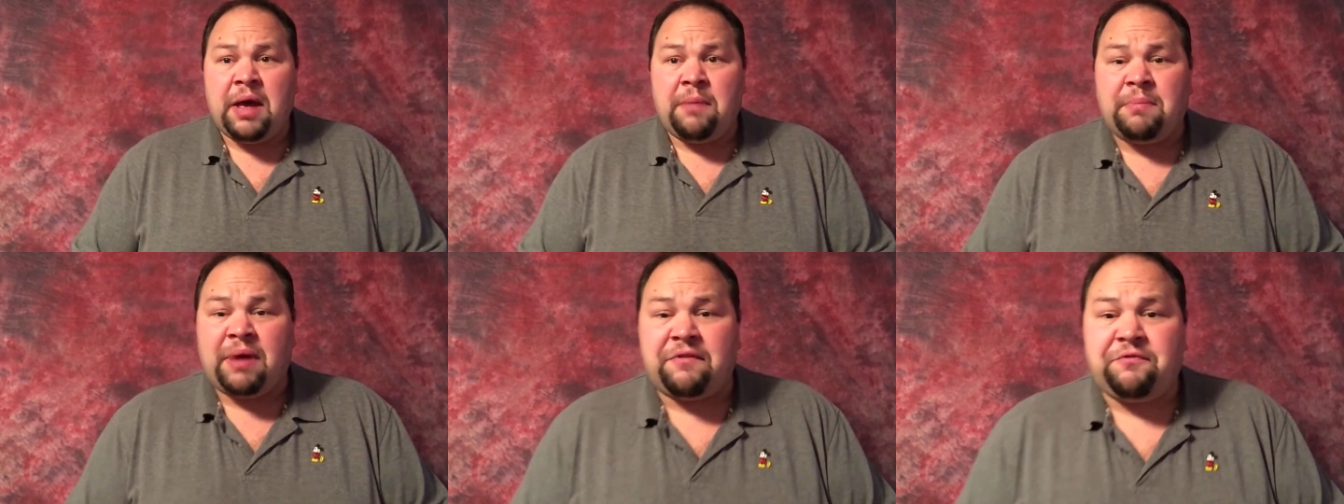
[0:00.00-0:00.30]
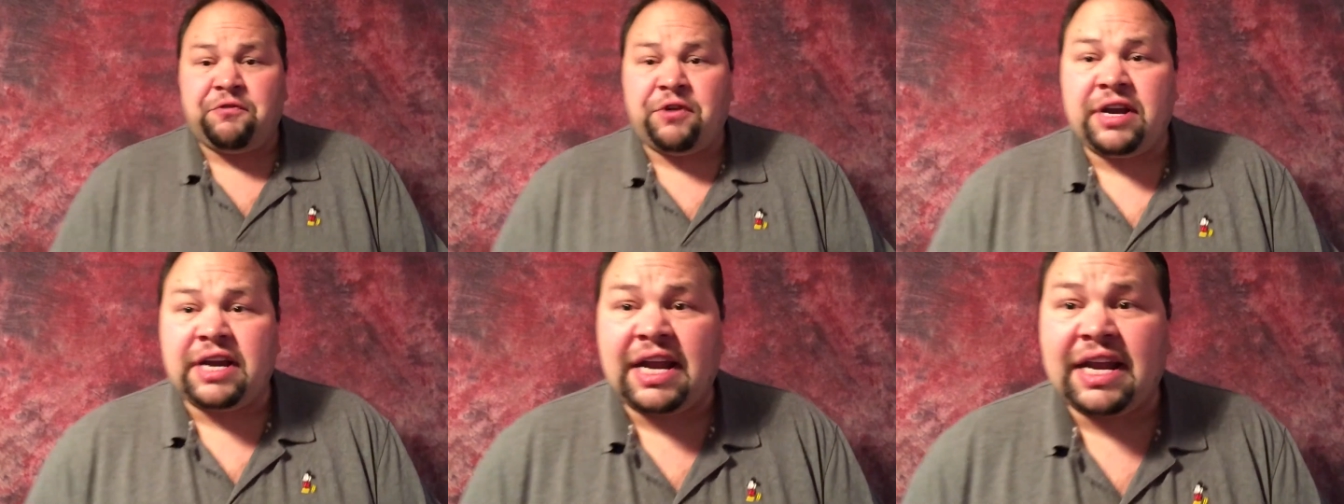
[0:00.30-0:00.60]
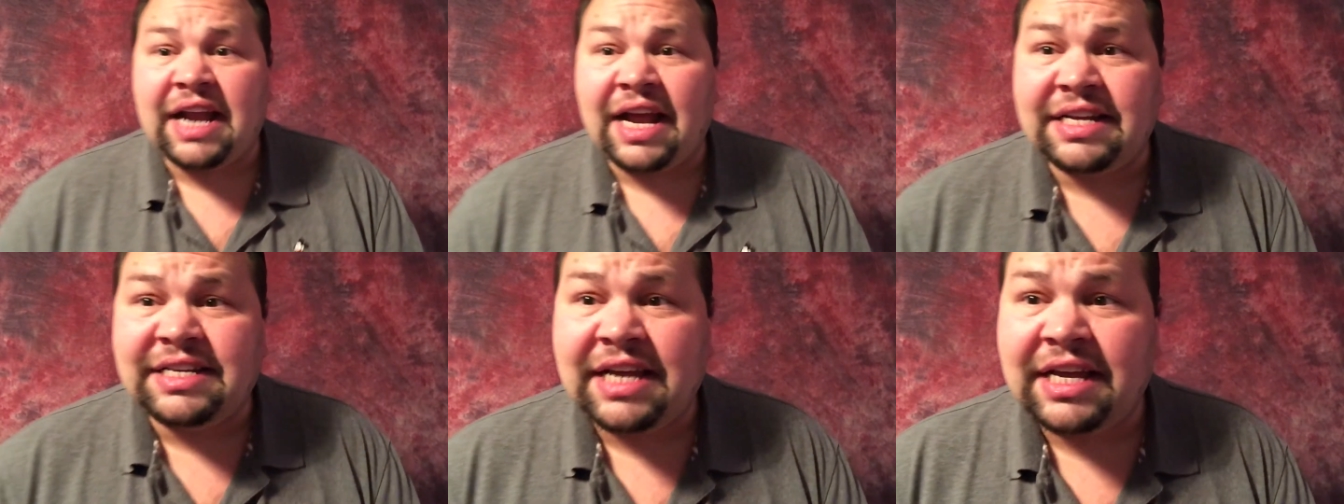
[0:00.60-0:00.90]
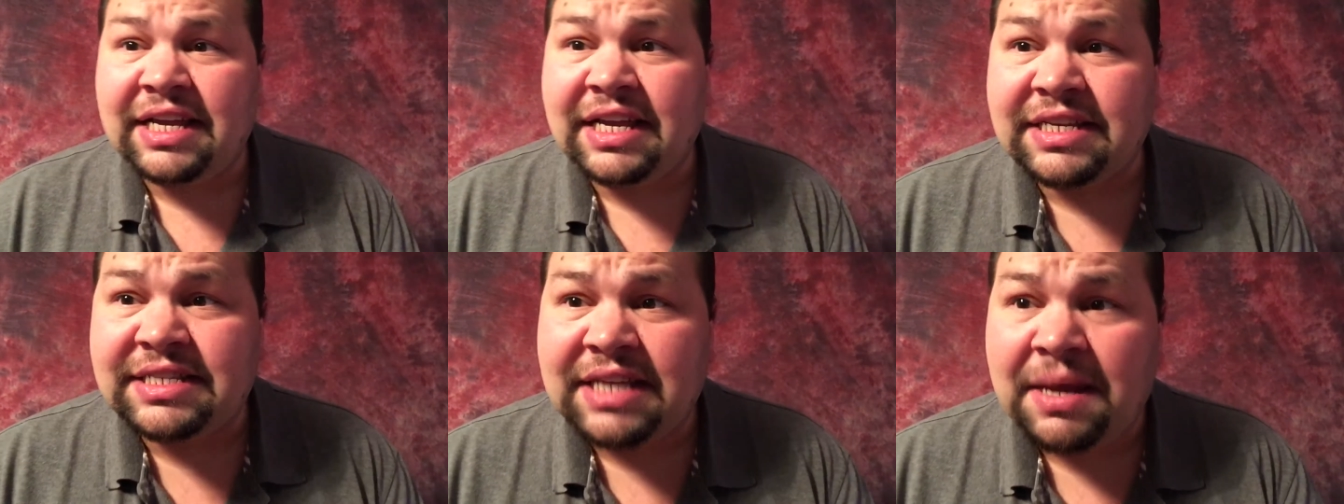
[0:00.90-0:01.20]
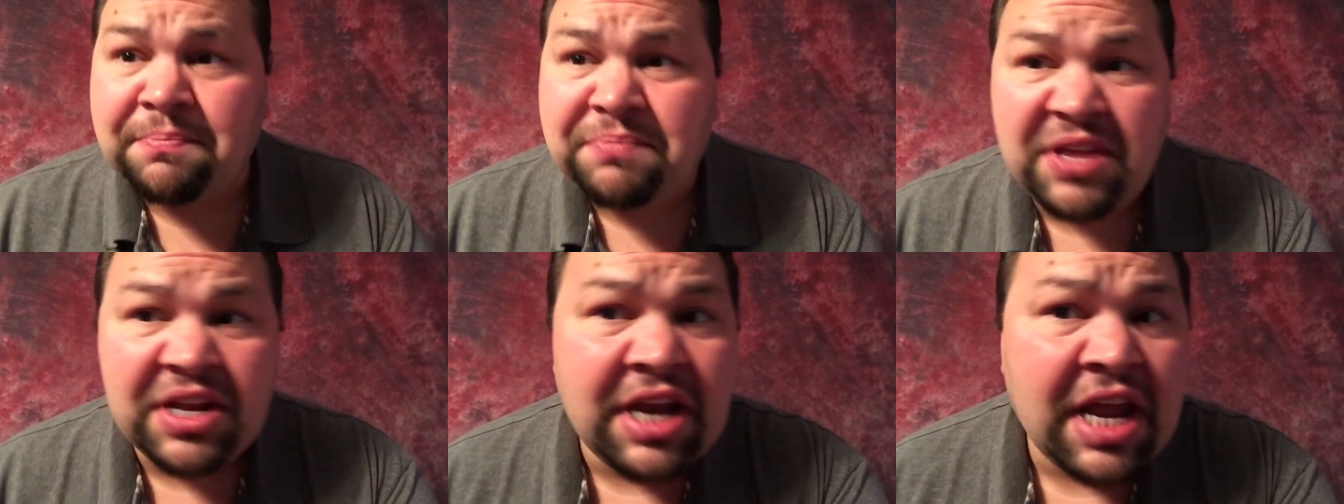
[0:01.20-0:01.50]
My friend, can I tell you
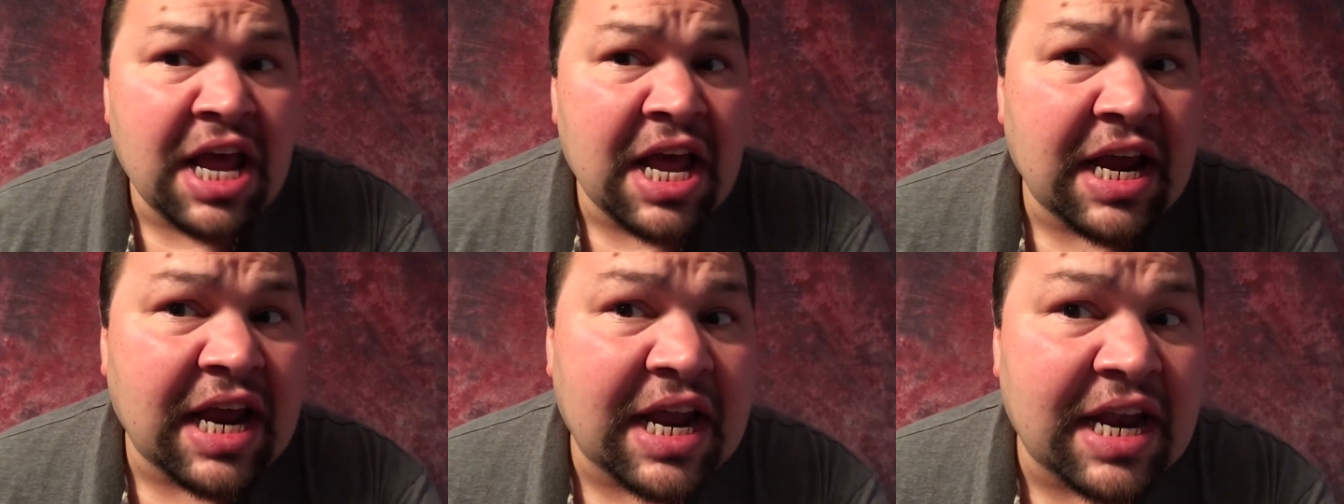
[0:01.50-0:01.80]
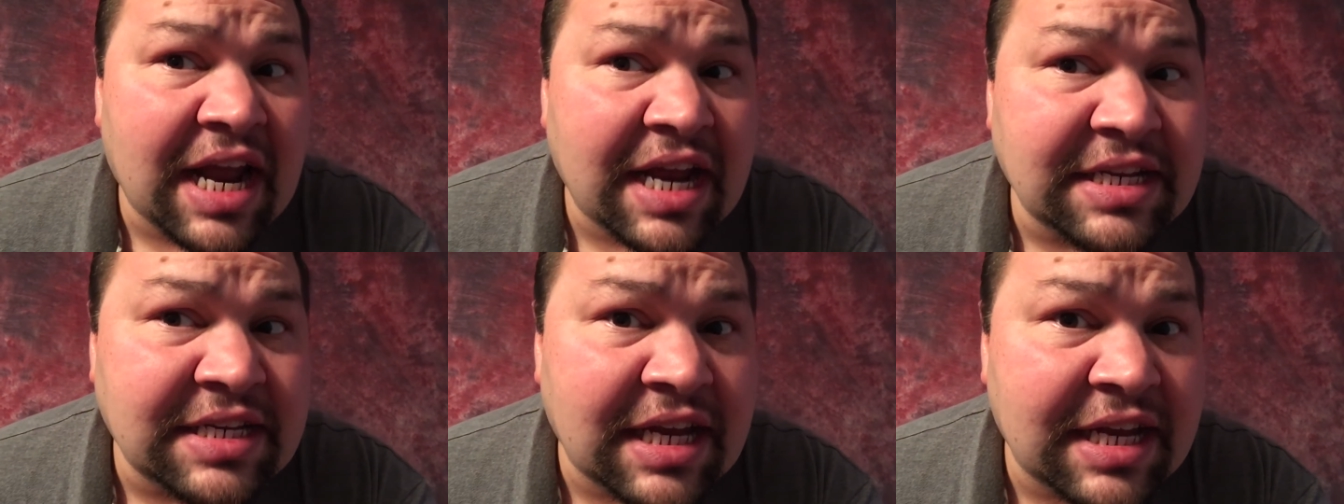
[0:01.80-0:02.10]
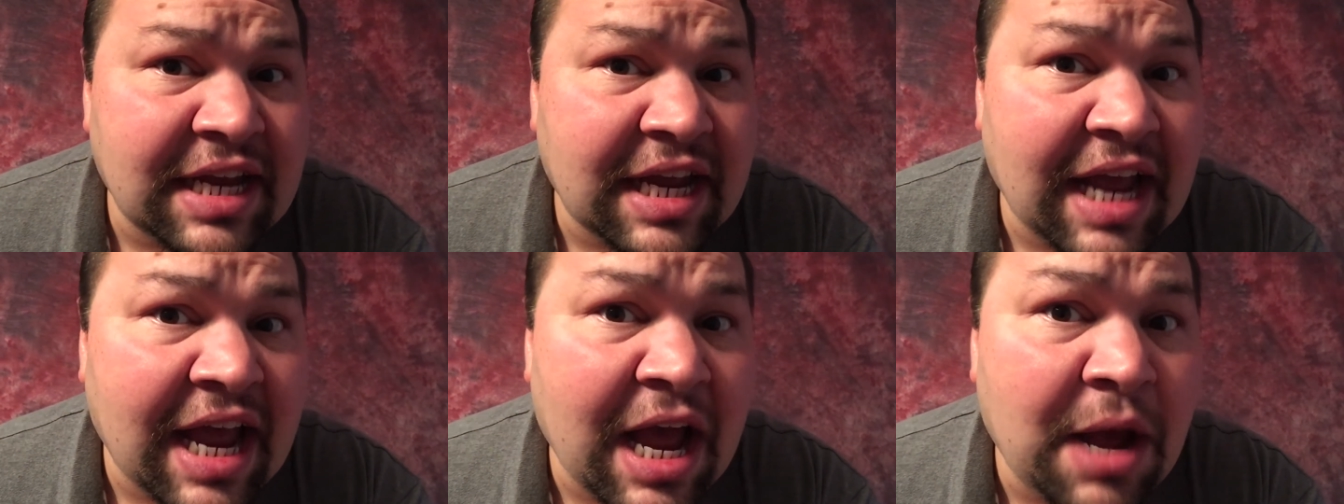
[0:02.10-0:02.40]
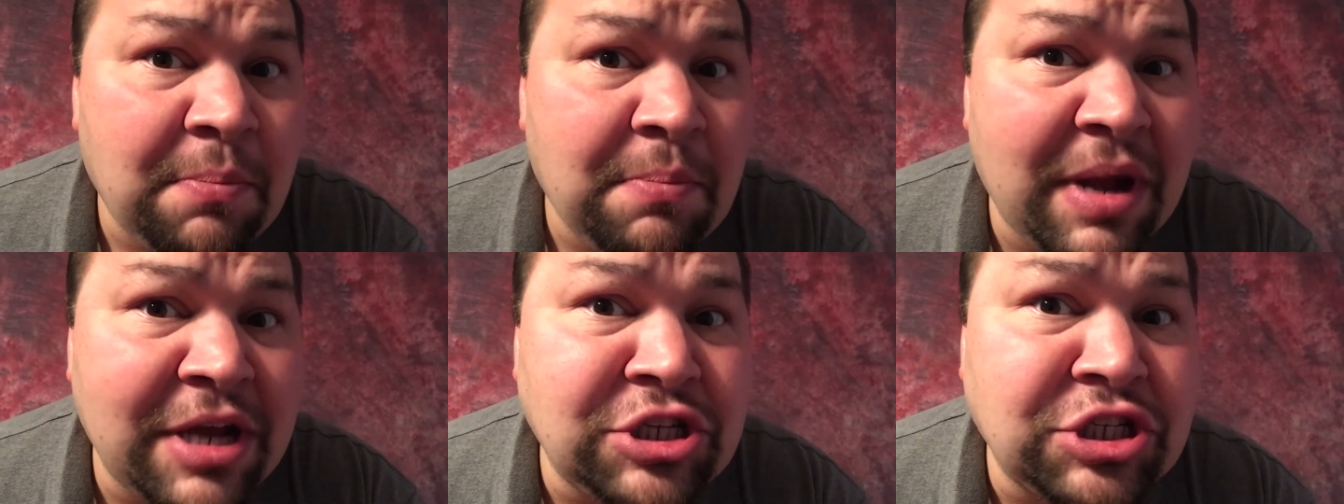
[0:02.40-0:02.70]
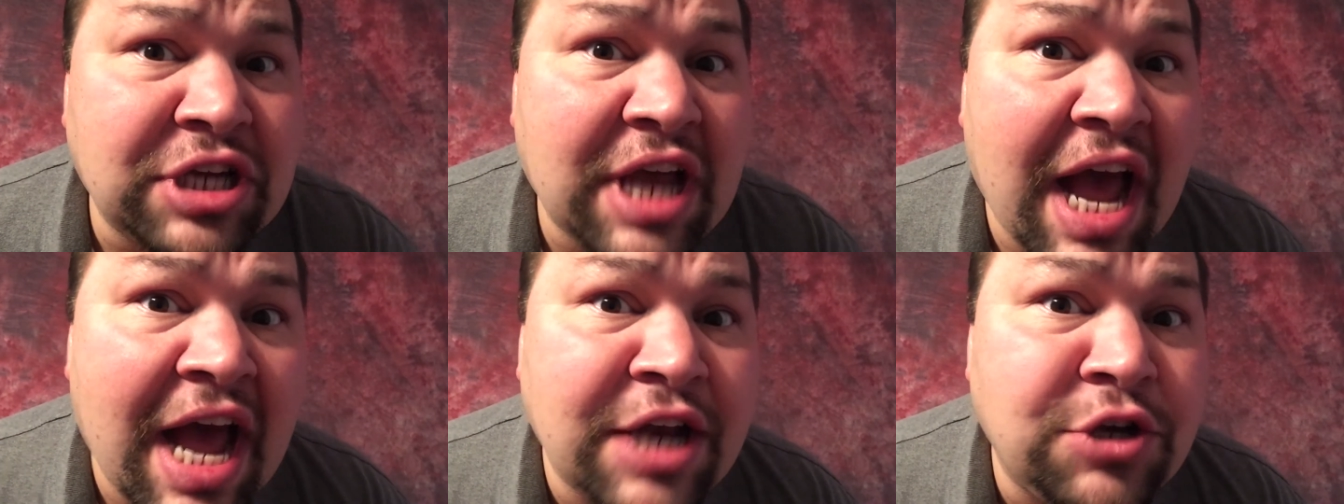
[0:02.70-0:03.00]
something? Can I tell you how
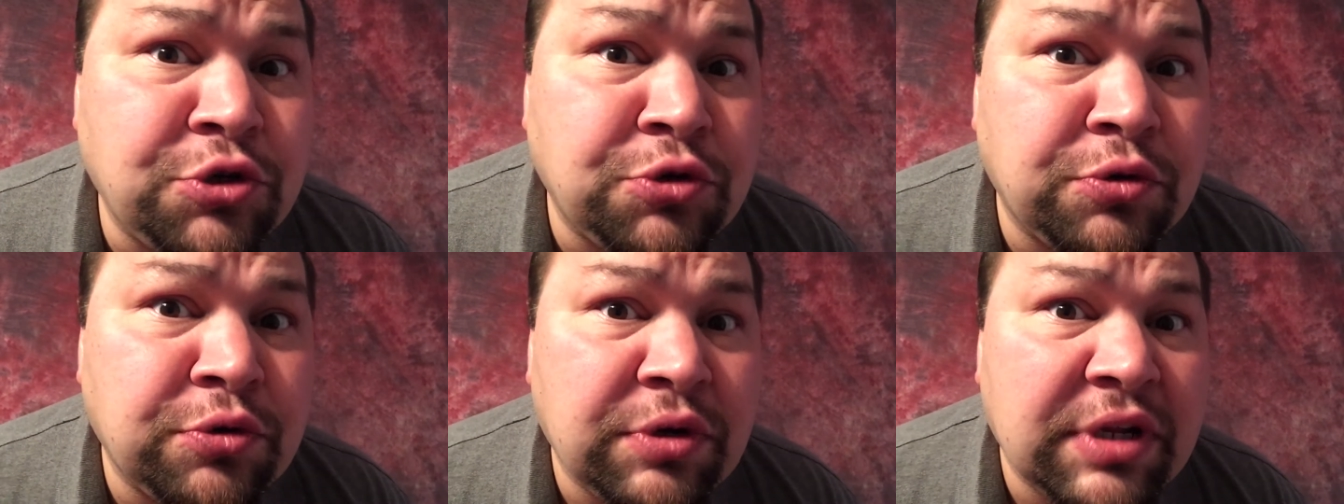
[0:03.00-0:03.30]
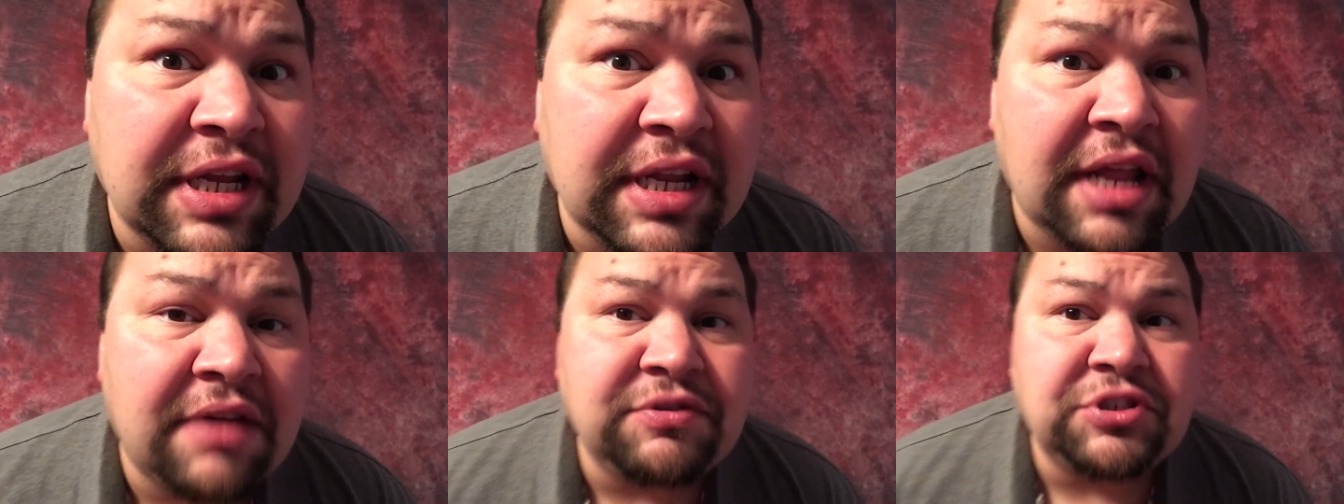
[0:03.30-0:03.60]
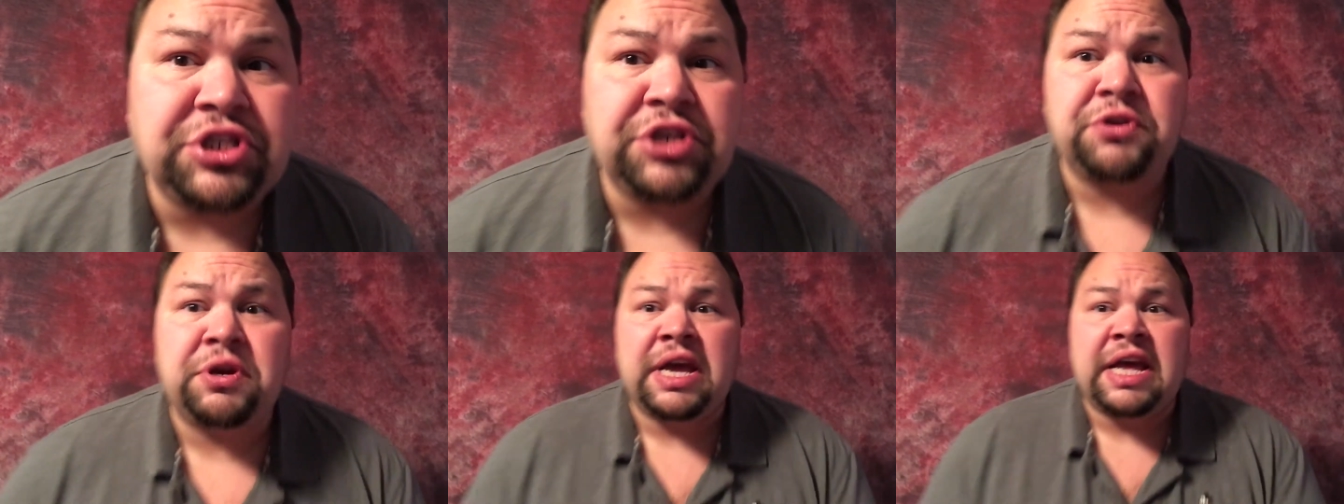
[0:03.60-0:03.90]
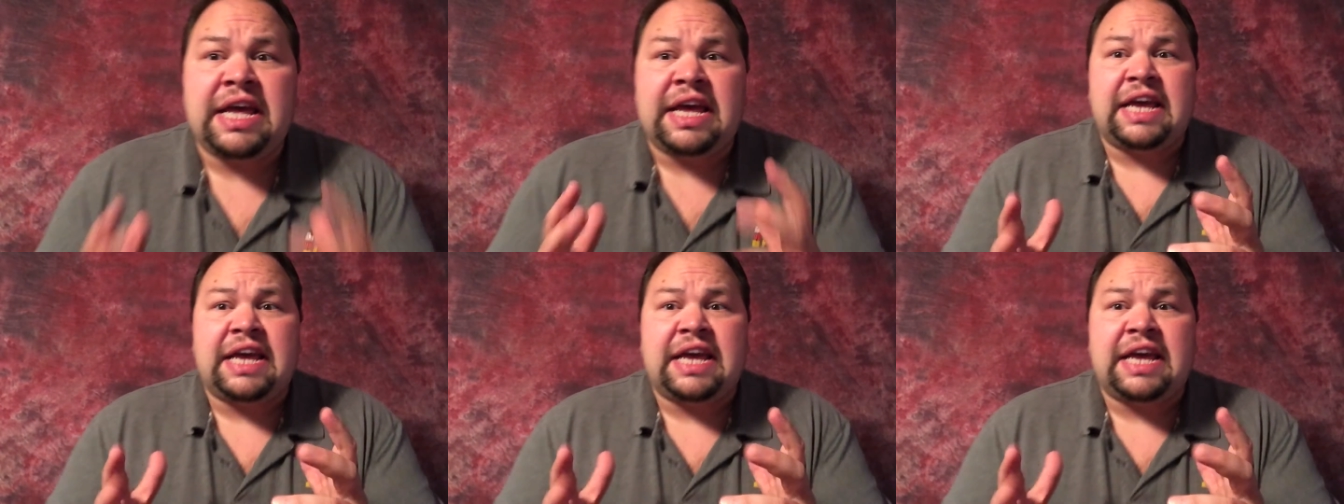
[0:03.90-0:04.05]
much God truly loves you?